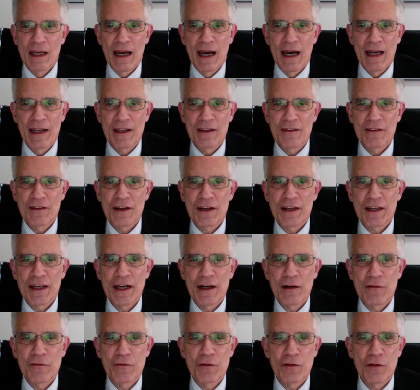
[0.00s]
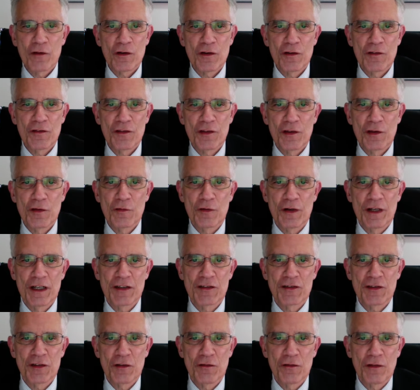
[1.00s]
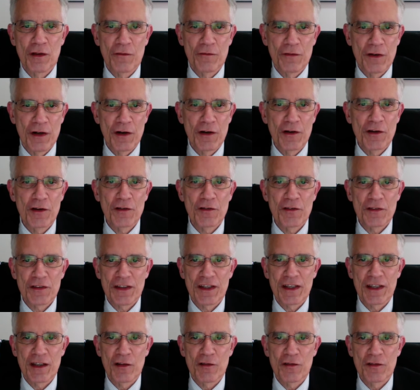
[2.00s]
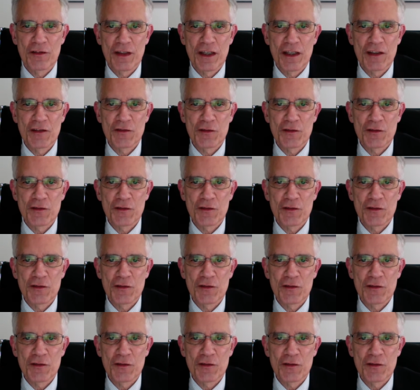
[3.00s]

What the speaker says: and in the careful consideration of the various skills they